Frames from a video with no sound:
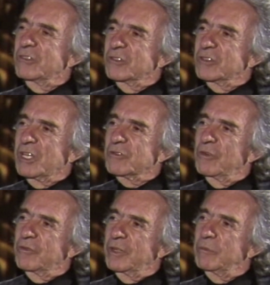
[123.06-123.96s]

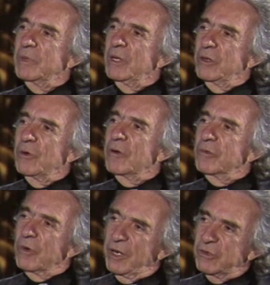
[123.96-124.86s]
successful film, you
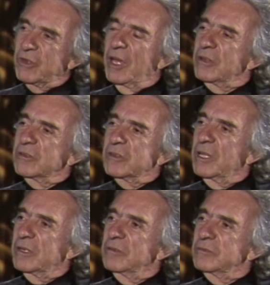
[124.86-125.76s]
have great chance
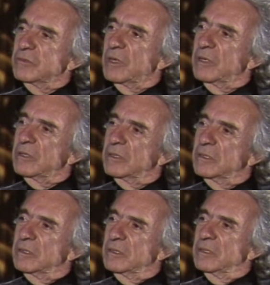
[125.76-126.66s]
then of
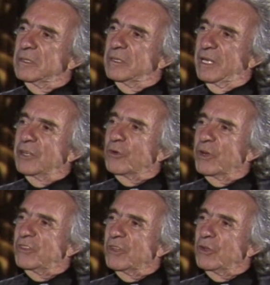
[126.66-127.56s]

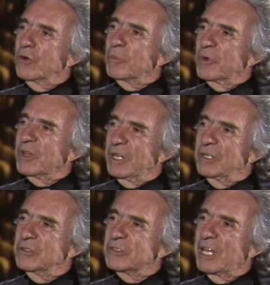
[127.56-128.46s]
increasing your
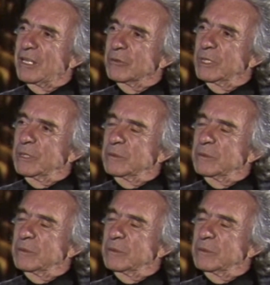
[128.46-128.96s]
particular salary.